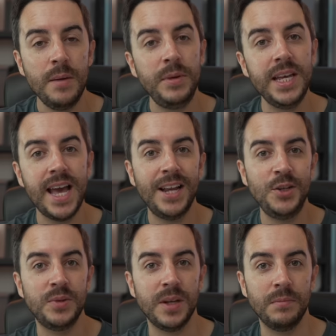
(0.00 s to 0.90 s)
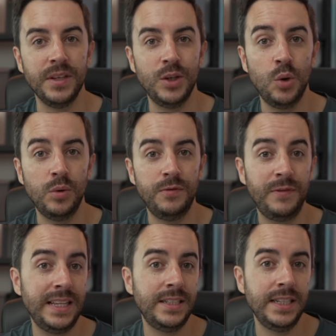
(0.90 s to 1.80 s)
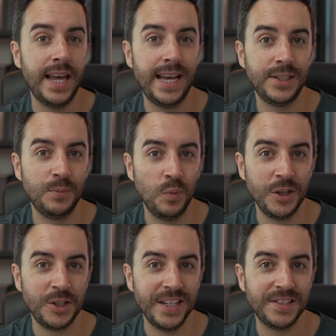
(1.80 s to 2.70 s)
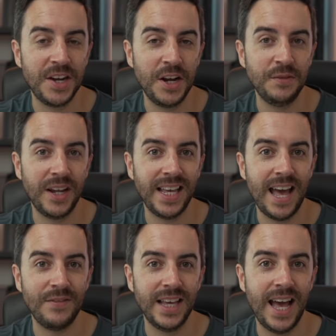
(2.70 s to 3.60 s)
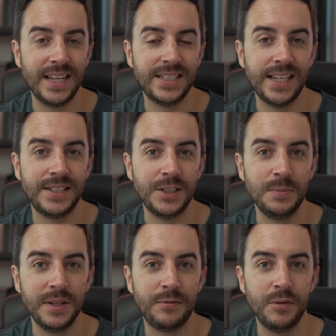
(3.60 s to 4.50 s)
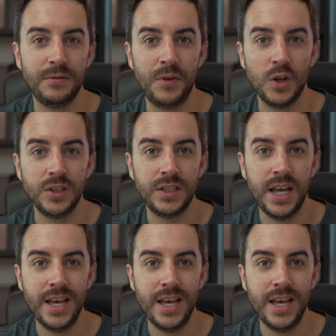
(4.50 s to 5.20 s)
but you can use something called fancy text, which is kind of like having access to some different fonts.